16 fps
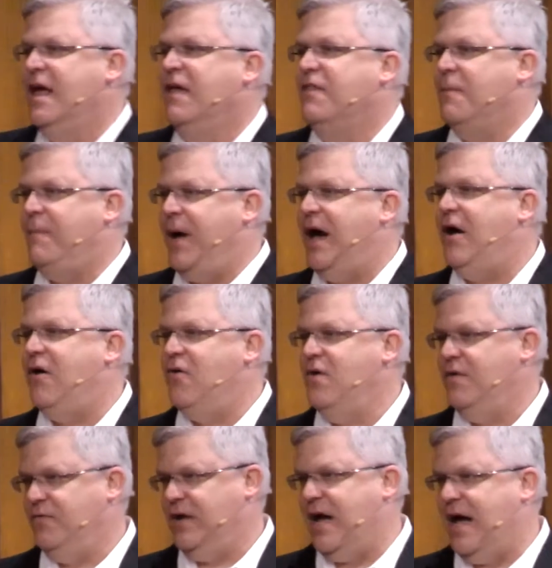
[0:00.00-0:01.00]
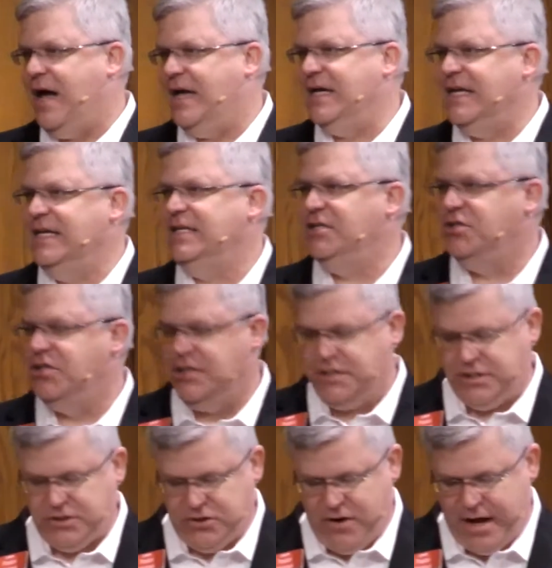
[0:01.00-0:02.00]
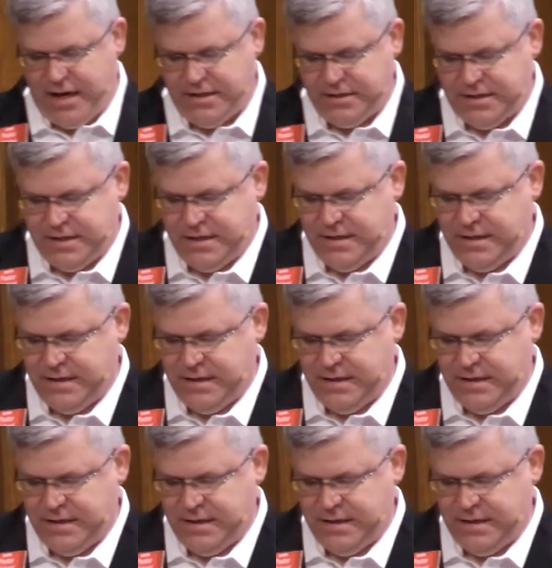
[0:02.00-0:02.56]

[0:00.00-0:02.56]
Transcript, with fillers: the power of God in Jesus Christ.